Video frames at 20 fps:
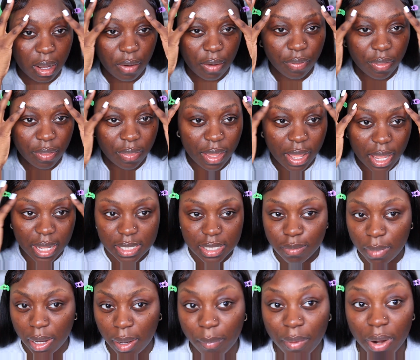after that
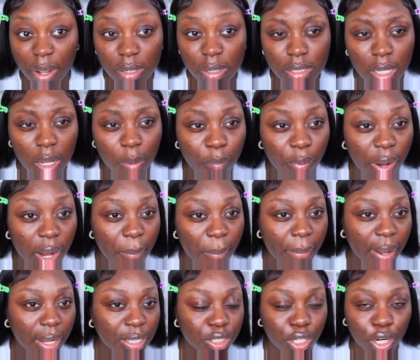my brows are pretty
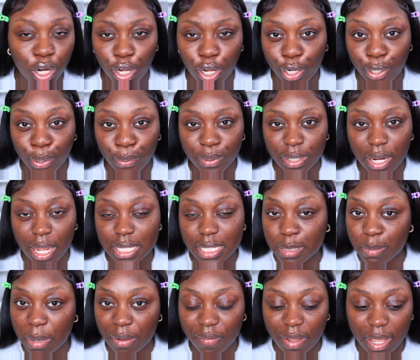much glued
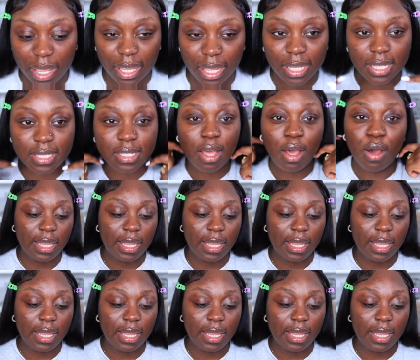to my face.